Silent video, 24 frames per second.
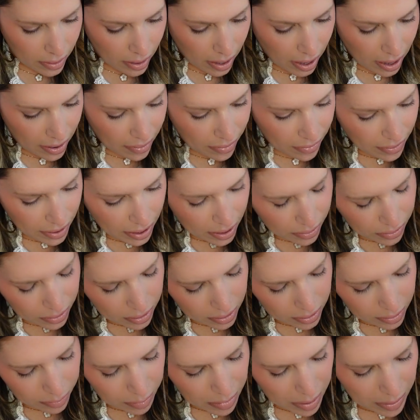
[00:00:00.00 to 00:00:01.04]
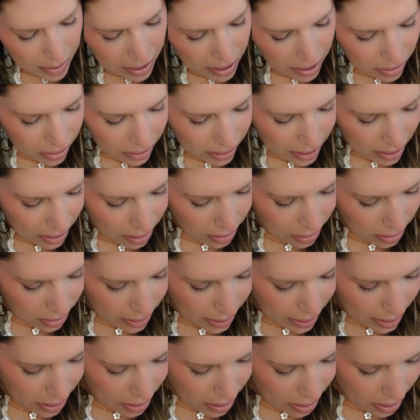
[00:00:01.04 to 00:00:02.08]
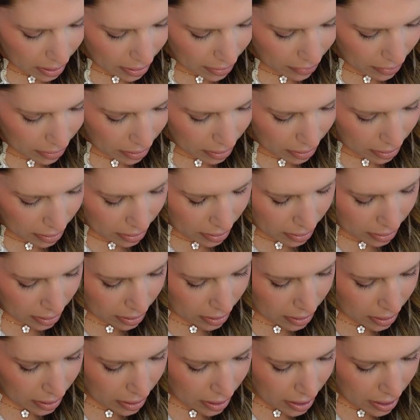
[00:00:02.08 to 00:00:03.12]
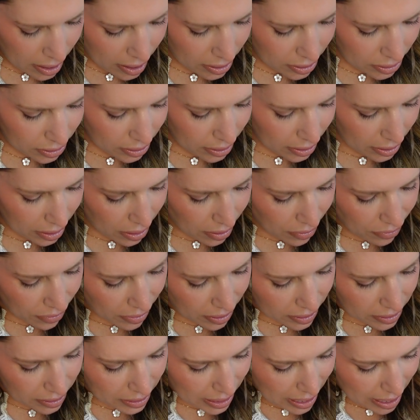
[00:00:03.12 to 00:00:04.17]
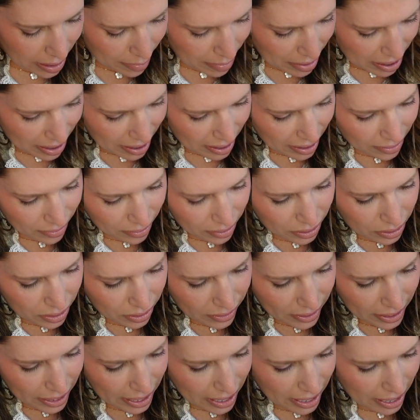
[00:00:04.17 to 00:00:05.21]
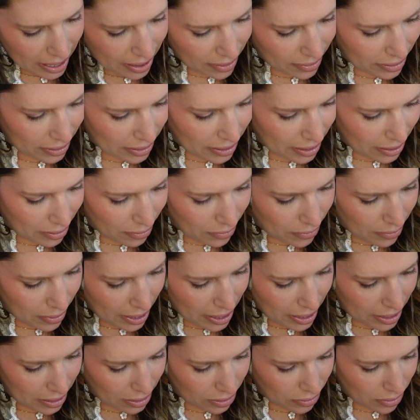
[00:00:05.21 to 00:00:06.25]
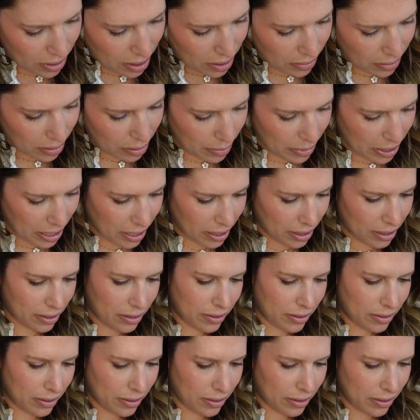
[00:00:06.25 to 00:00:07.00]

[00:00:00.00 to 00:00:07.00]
I found. Maybe there's like a learning curve. Just like the first time I was doing it, I was like, what is wrong with me?